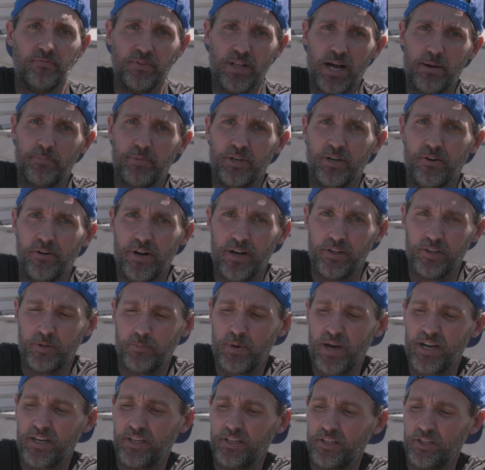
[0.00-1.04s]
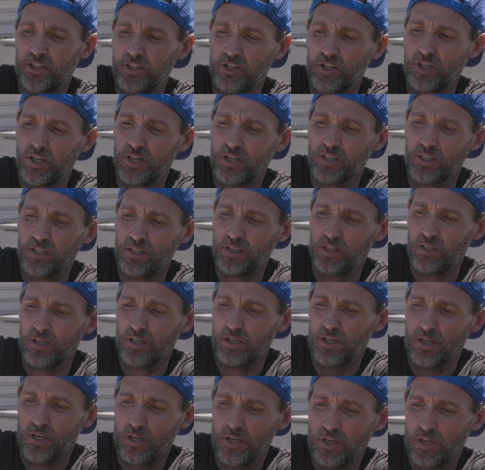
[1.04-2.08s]
flapping around the back of your truck.
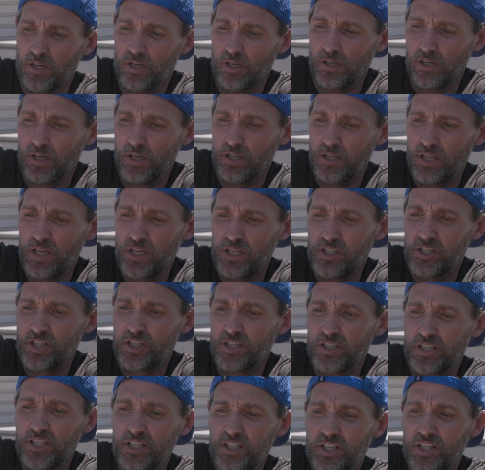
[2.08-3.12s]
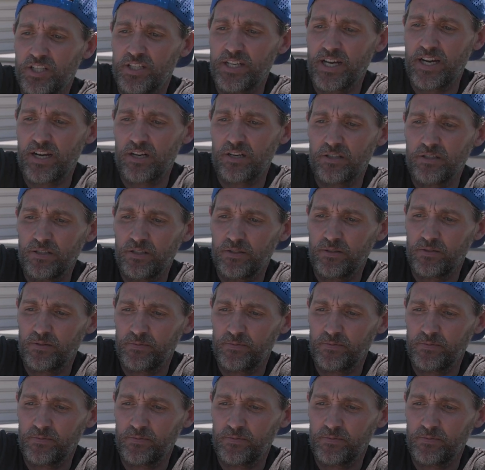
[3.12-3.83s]
And then just cinch it down.